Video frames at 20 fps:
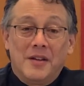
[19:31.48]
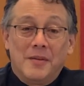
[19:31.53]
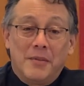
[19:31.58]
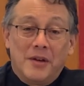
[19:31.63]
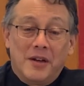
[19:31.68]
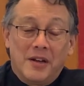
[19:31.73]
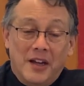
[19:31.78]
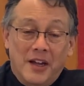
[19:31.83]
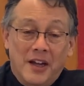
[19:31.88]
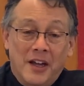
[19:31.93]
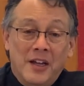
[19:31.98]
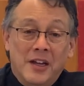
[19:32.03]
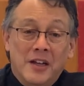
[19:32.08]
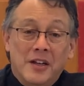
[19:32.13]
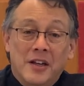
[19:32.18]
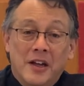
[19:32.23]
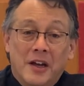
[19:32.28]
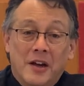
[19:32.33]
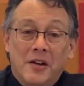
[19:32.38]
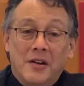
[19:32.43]
But hang
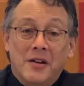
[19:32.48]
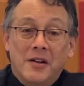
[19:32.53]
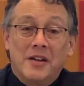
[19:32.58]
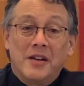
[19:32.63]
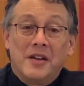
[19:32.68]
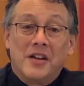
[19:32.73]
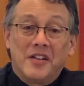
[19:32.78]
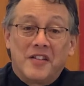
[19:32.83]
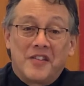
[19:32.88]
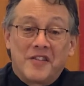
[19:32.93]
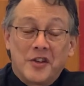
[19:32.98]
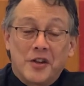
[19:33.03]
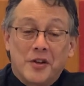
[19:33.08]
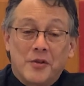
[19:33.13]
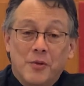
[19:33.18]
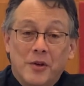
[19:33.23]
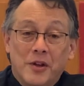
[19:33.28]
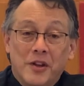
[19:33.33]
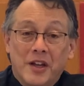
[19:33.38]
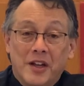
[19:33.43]
in there and stick
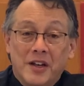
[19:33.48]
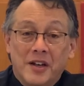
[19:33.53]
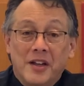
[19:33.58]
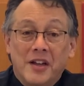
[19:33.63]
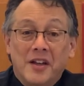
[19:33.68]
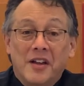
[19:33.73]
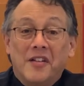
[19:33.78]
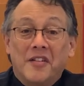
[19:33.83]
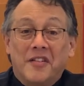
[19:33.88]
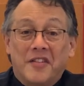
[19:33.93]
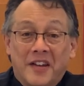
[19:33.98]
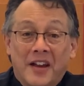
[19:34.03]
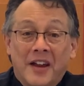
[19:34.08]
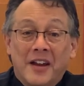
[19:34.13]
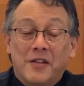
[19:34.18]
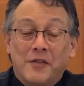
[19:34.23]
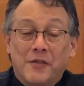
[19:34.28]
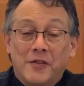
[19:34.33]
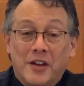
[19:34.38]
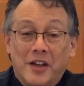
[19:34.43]
with it.
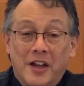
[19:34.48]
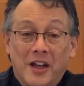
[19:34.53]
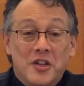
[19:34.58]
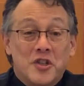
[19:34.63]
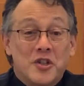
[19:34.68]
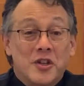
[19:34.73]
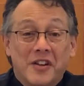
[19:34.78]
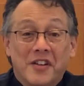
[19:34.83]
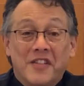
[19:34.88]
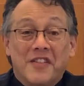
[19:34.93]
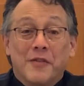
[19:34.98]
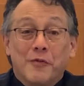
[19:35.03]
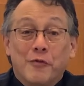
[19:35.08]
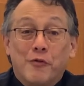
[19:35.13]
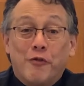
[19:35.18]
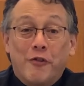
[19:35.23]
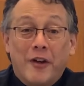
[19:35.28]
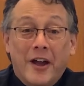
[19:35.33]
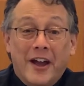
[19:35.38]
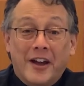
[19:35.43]
Sanctification is in
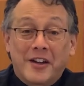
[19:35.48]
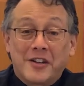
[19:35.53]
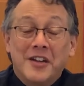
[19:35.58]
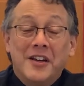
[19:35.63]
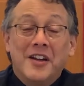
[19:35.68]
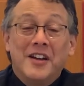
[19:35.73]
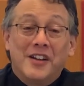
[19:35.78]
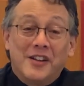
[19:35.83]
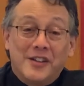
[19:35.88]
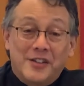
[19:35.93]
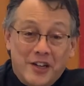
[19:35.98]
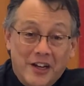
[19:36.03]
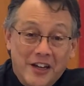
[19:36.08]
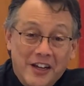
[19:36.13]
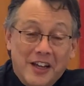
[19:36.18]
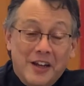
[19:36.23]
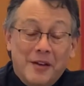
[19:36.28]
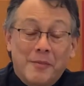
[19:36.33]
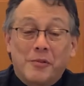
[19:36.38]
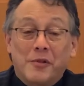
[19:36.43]
fact
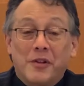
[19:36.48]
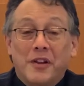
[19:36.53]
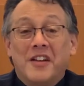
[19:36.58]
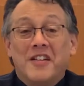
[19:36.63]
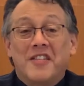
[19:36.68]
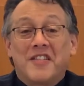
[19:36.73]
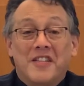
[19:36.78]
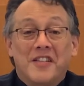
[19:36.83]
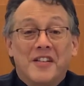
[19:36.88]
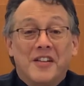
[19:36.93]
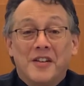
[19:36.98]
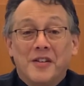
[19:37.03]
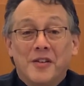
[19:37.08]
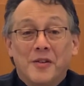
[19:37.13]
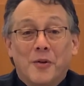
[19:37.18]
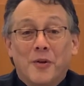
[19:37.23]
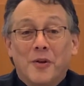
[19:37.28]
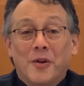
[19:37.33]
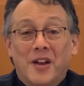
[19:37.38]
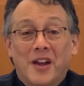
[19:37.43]
taking place in
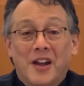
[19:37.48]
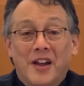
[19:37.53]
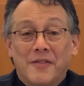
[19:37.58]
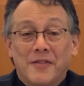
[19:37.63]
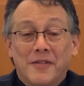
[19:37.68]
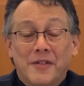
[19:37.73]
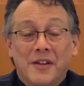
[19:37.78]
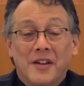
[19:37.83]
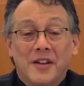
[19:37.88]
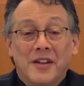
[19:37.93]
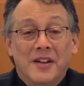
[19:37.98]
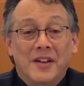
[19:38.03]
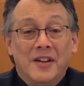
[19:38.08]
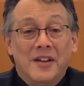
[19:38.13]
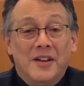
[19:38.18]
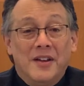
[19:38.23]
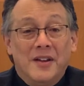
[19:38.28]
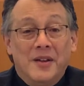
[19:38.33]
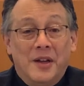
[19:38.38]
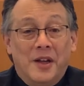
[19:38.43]
your life,
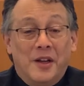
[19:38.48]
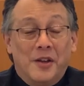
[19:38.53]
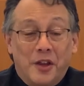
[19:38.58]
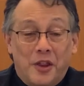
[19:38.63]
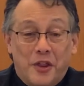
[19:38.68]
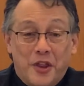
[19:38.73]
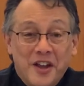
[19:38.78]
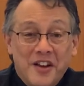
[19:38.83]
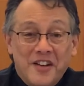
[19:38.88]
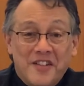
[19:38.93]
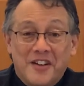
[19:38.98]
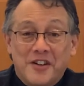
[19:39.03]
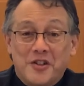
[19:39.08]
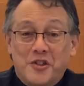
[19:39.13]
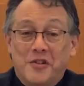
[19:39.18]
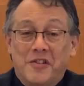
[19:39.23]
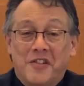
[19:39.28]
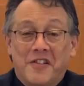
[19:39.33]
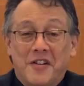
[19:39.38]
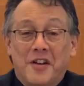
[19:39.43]
in the things that
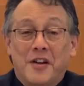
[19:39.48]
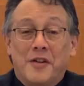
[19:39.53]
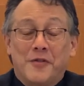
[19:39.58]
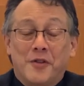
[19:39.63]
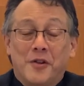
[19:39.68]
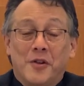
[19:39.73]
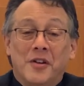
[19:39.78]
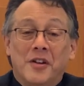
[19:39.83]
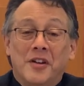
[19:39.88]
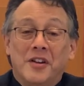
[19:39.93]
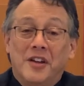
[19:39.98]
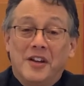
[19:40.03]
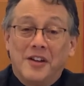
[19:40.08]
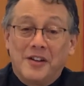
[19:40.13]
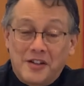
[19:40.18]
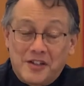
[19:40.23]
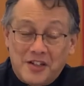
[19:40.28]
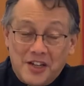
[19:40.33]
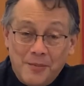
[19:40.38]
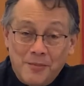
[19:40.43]
you suffer, in
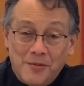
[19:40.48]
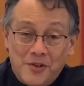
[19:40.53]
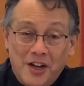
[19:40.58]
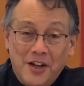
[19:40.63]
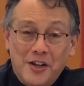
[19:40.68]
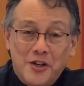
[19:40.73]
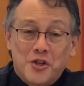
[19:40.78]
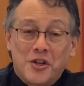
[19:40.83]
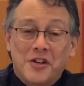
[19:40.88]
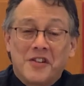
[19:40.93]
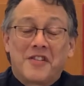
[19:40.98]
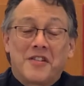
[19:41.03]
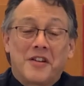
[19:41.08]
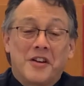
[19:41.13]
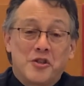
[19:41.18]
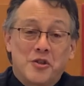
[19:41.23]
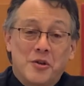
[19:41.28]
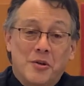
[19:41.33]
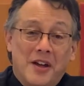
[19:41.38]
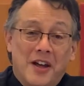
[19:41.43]
the temptations
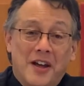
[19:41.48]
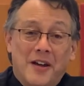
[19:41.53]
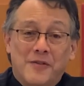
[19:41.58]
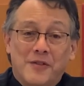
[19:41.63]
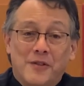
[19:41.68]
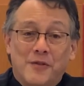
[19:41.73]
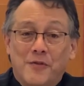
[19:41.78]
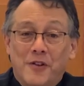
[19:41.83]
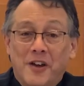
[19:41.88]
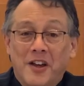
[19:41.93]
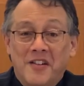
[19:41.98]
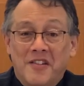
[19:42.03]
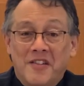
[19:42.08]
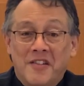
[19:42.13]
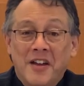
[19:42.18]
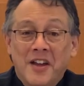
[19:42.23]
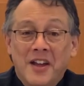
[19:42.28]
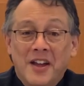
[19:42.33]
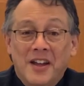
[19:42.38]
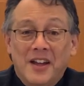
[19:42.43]
that you have to face,
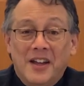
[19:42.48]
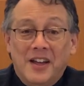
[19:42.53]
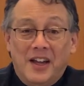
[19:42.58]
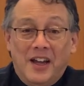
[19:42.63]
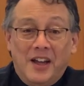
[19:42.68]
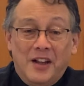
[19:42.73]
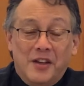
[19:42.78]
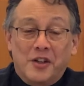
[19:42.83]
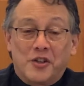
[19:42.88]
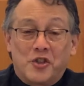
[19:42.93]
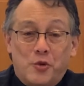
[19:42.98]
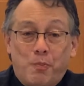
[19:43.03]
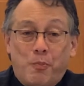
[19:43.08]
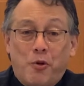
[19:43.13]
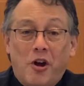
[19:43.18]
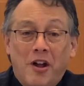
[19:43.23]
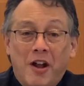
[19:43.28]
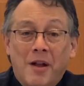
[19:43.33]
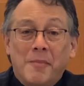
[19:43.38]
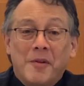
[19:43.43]
in the
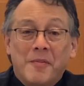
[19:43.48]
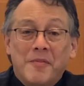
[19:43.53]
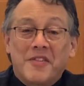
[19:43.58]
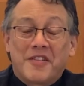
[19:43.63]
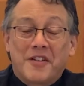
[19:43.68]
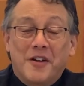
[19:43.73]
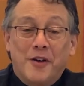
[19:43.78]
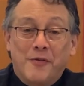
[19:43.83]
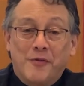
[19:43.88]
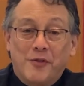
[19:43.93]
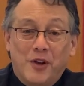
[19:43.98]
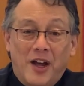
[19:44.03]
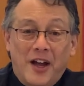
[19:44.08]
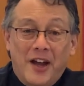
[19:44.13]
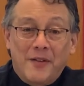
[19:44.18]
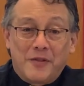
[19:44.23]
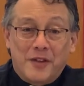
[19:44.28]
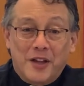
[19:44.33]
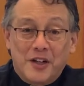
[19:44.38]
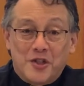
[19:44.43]
problems of
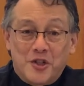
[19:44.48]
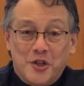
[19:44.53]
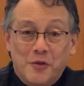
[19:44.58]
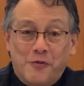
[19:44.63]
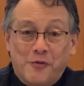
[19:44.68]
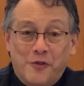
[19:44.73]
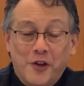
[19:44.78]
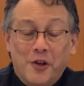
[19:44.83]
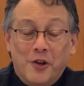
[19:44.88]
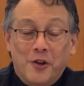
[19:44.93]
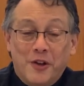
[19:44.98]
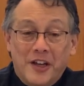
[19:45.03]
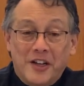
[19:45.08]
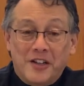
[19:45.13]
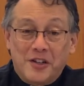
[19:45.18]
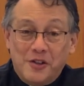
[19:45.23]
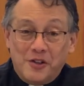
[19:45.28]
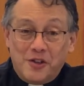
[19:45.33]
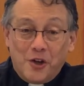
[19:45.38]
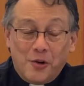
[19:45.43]
life that you feel
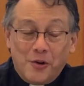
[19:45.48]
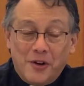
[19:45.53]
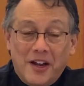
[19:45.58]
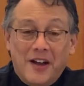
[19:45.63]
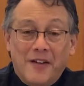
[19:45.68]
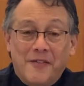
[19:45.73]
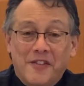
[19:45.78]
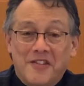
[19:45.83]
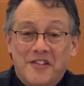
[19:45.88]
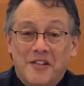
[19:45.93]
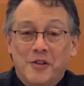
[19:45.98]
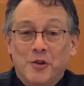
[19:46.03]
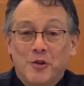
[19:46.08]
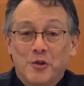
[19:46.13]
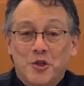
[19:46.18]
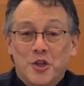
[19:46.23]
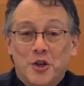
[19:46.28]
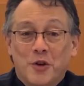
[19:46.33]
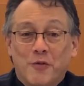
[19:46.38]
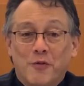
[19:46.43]
that you don't have a
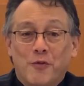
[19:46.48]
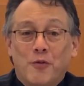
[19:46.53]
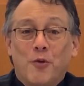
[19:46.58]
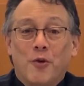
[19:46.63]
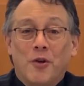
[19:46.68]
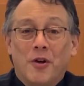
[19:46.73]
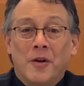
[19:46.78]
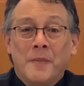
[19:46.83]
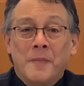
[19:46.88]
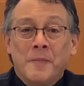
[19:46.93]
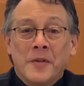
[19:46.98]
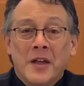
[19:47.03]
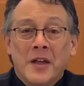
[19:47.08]
solution for,